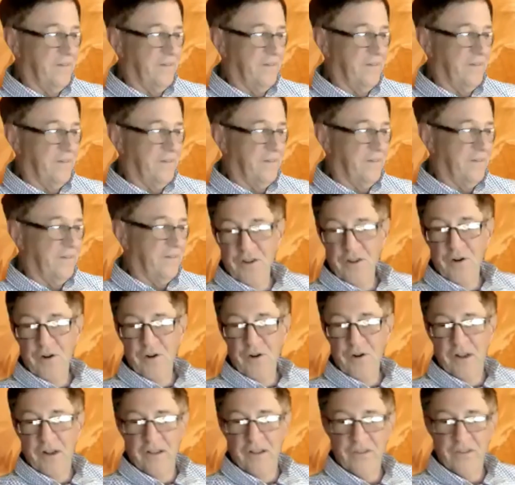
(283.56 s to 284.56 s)
i would be
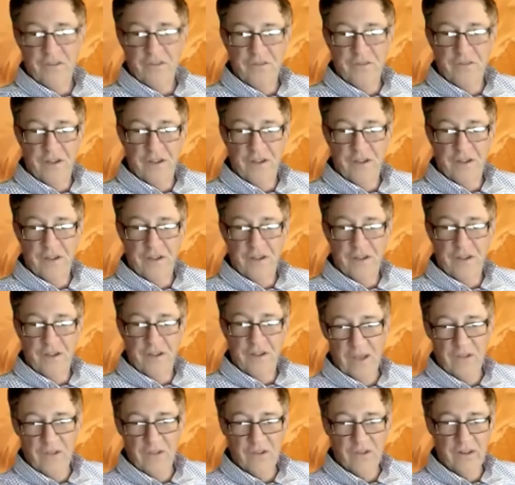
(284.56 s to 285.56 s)
furious if i were
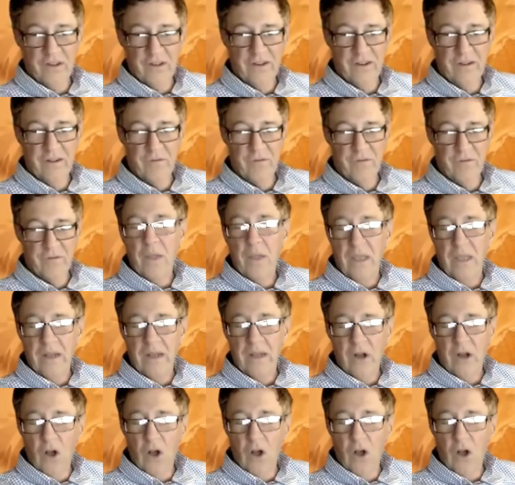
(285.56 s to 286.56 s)
the resident it
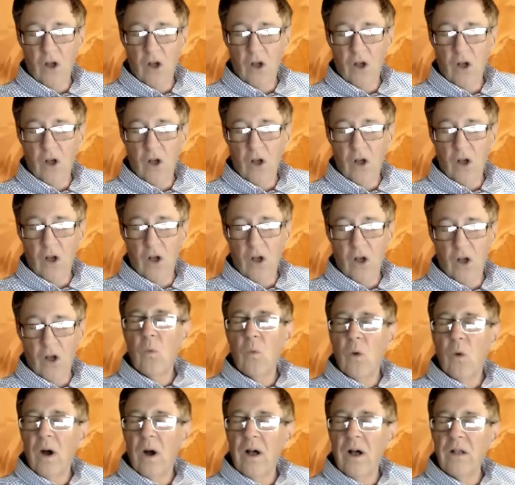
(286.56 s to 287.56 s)
also
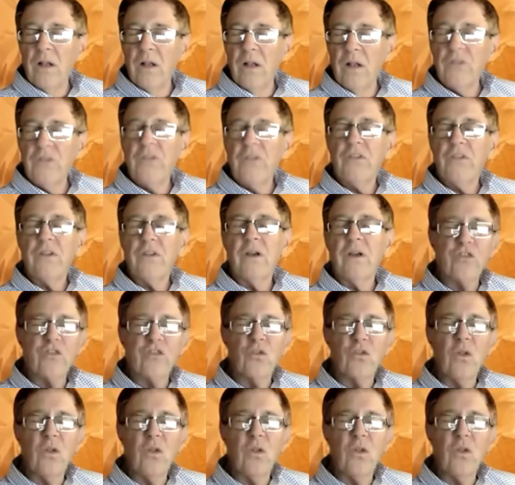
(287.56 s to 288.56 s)
was
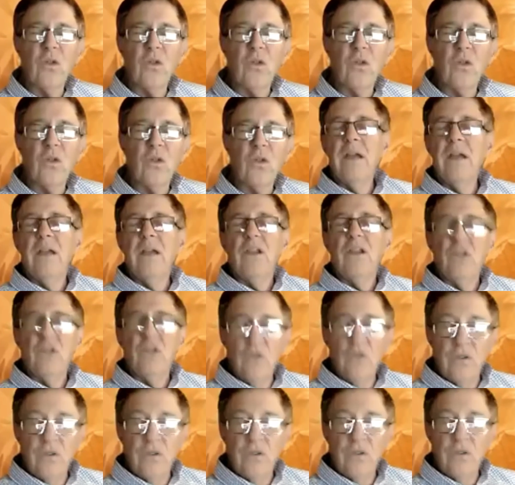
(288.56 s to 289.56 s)
actually
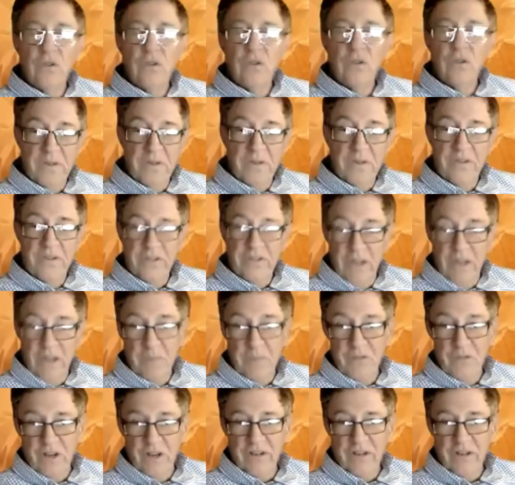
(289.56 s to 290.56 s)
using human
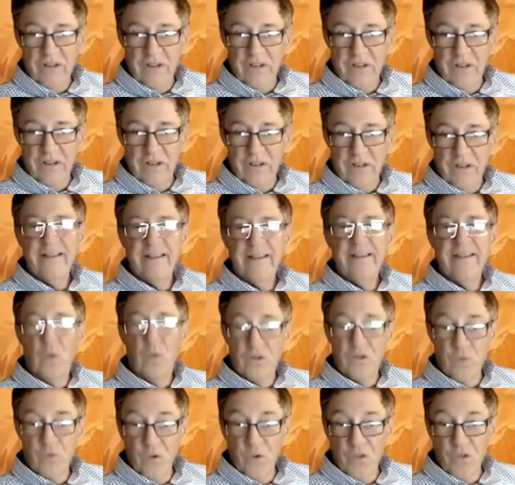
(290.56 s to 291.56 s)
subjects
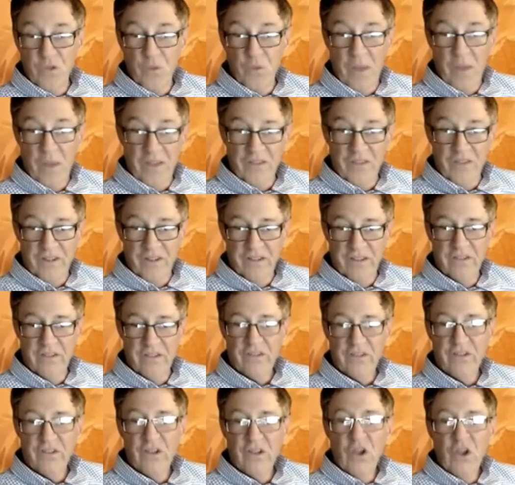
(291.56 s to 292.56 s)
which were the
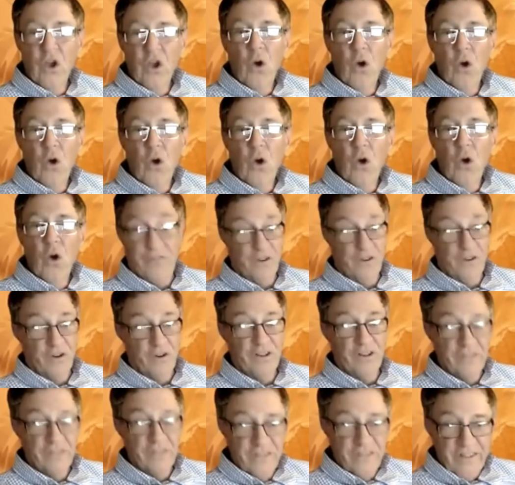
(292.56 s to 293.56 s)
residents without
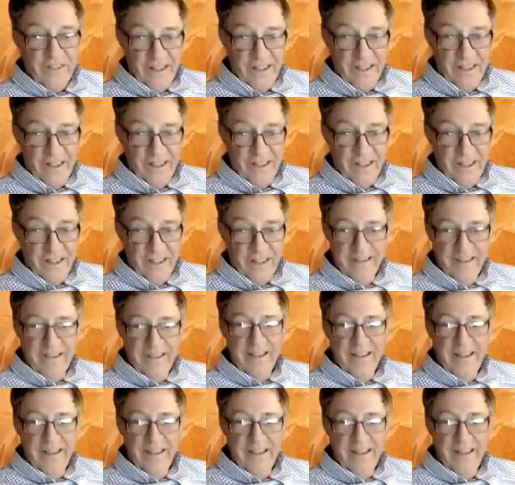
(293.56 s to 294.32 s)
their consent